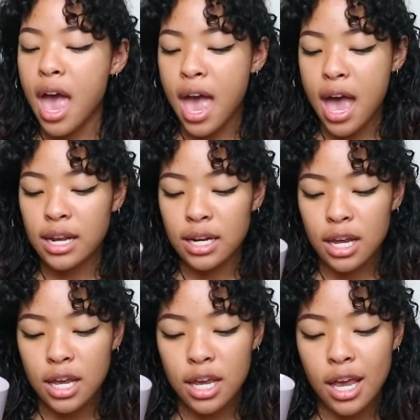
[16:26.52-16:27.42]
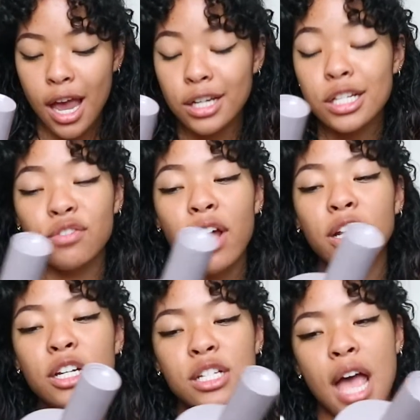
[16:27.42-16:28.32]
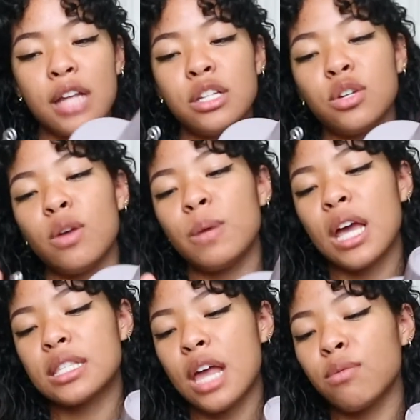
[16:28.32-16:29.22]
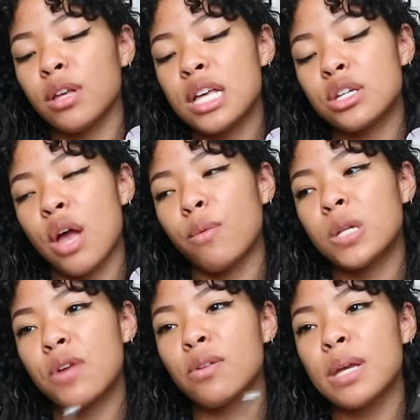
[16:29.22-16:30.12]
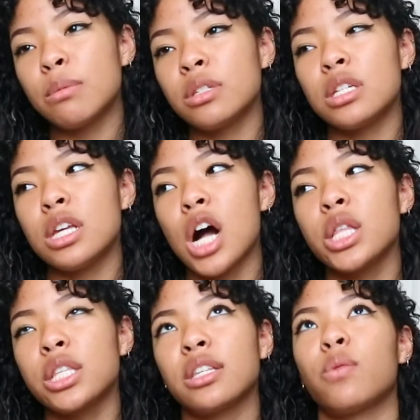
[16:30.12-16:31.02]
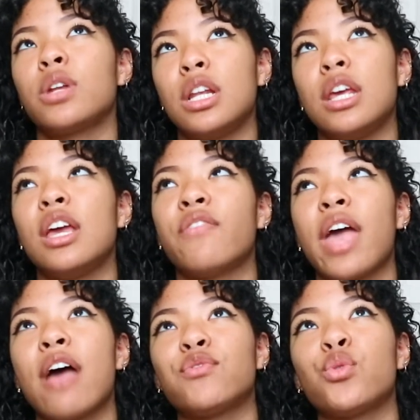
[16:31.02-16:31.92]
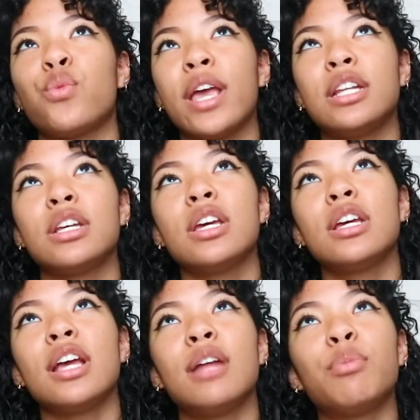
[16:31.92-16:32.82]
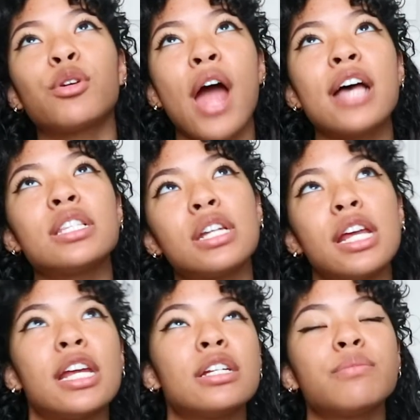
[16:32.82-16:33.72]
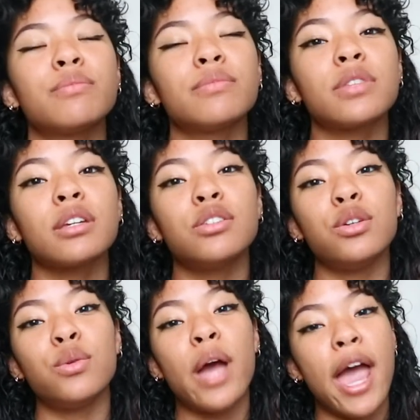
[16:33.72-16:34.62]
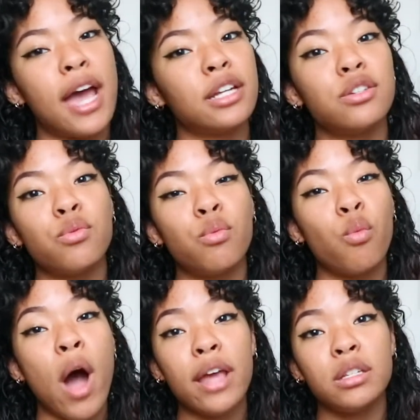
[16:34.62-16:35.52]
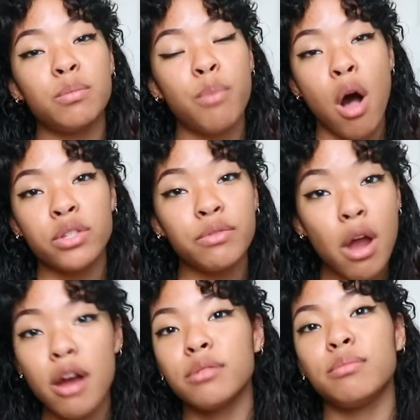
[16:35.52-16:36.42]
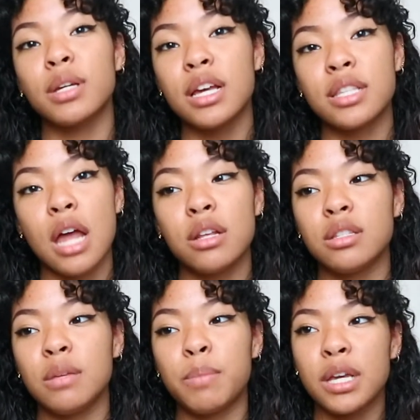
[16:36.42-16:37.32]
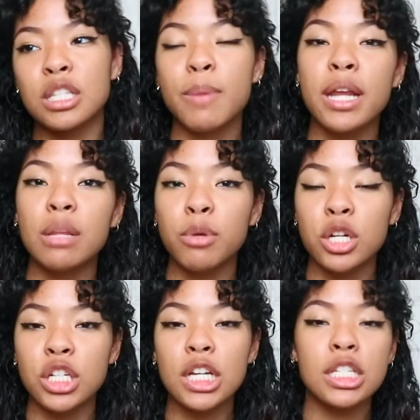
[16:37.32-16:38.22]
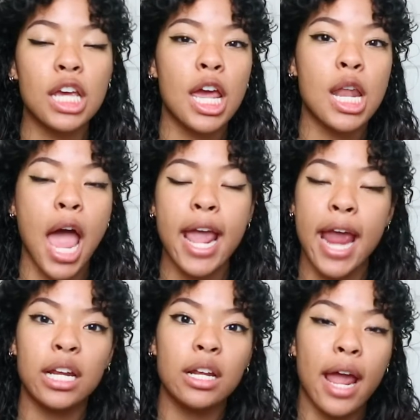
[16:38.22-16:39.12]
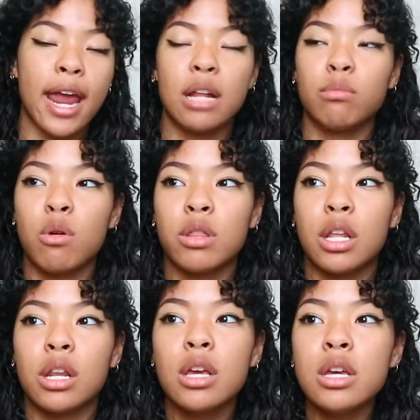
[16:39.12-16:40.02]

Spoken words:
And I finally had to do it because I realized that I would never be able to knit all the things I want to knit if I have to wait and procrastinate to hand wind balls of yarn, because that is the biggest pain in the booty cheeks, and I hate it. I hate it more than,